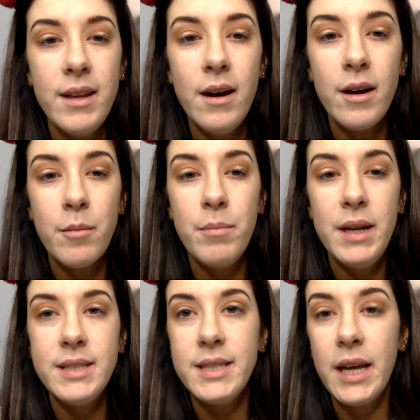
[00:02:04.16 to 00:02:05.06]
And I'm
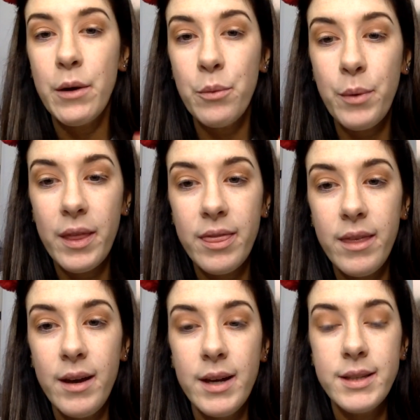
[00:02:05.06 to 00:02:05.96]
blending out with
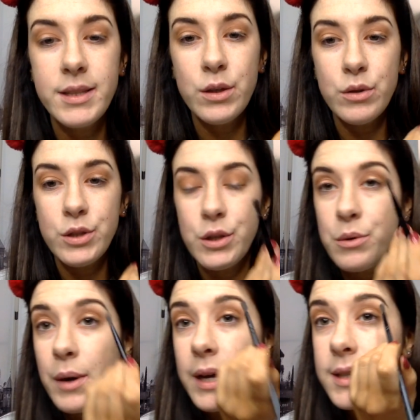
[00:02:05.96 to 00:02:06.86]
the
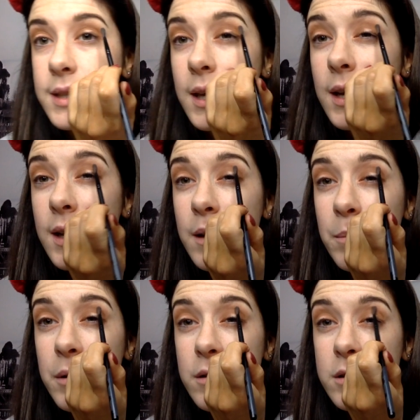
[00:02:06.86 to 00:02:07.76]
SOSU
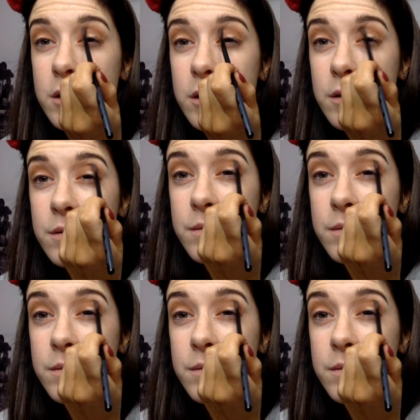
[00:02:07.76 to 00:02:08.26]
Keilidh brush.